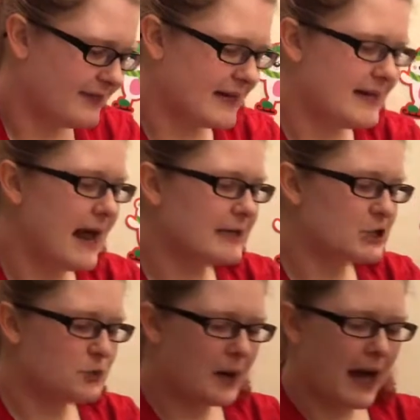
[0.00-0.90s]
The
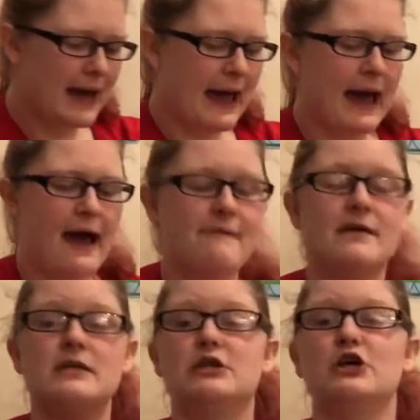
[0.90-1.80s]
next one I
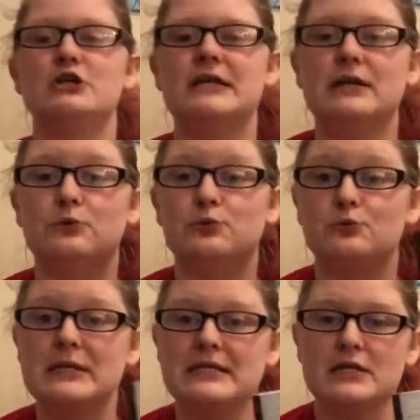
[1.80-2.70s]
have 13
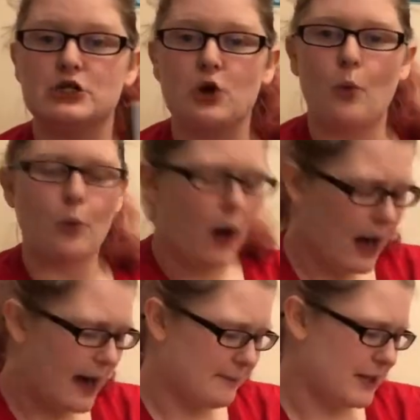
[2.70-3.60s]
Reasons
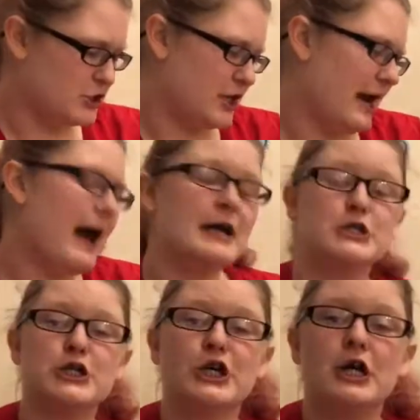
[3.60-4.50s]
Why by Jay
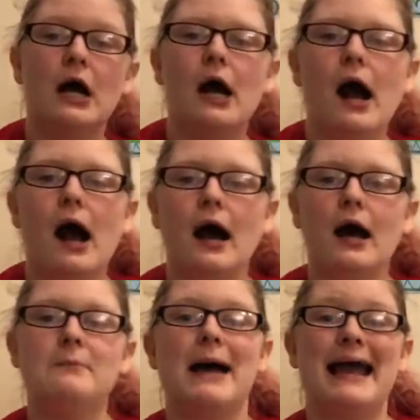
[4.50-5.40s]
Asher.
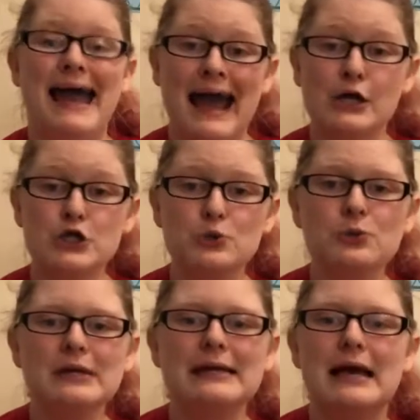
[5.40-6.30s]
I
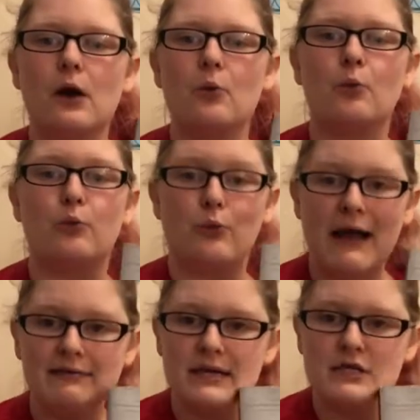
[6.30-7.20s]
actually
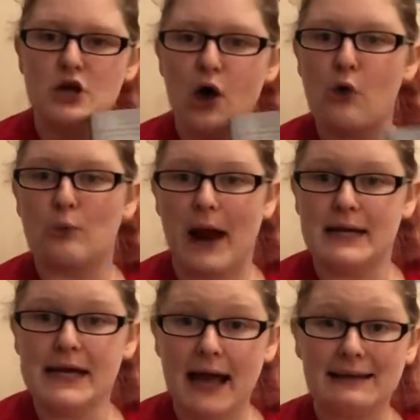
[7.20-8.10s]
read this
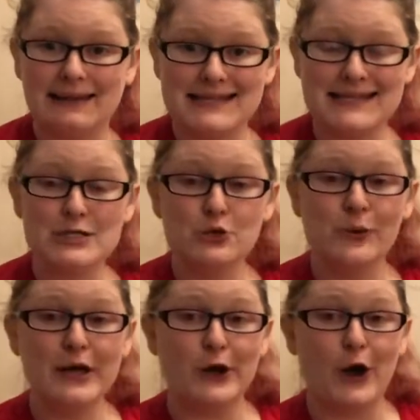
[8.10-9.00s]
already. I listened
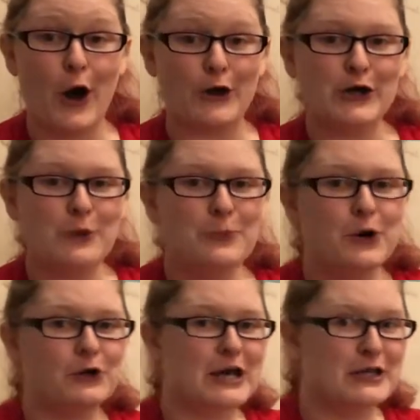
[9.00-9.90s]
to it on an
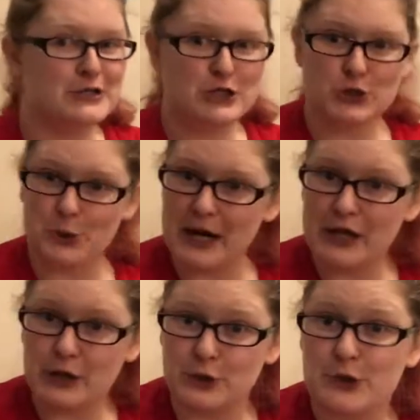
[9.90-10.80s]
audiobook like
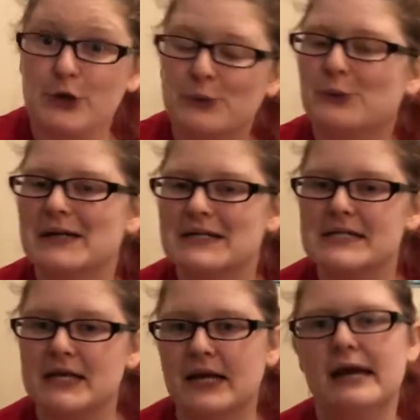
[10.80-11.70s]
straight through in one
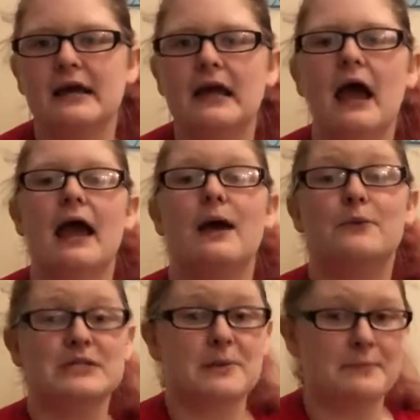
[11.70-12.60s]
sitting. It
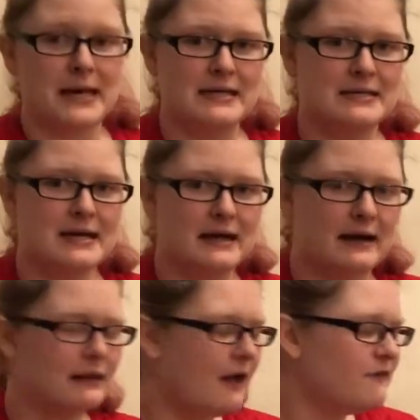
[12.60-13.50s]
was amazing and
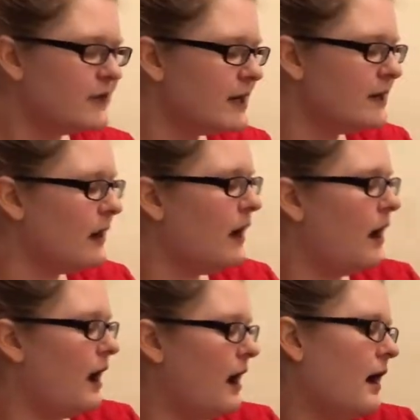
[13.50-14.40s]
I loved it.
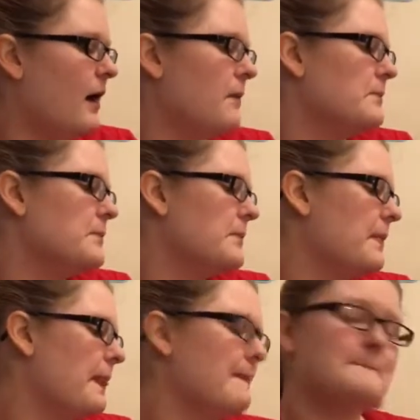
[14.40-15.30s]

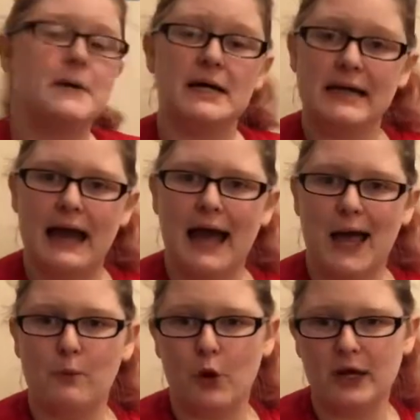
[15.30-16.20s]
But yeah,
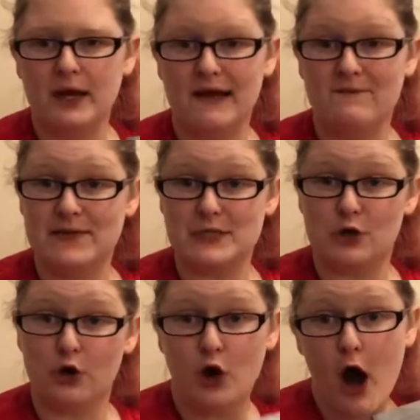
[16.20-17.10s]
I wanted a
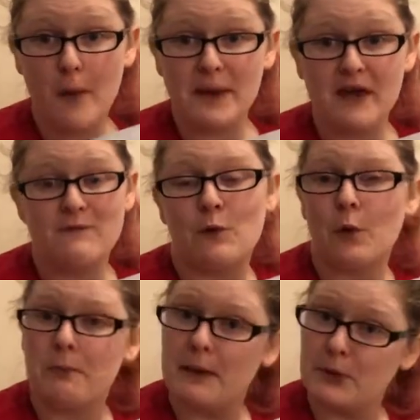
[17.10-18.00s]
physical copy
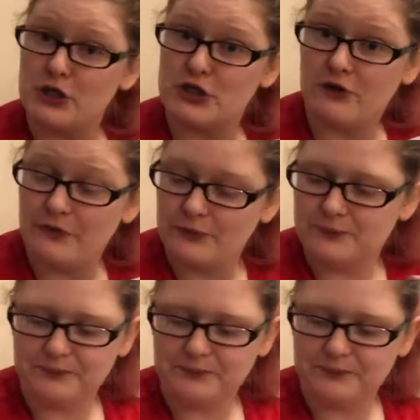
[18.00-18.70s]
for my bookshelf.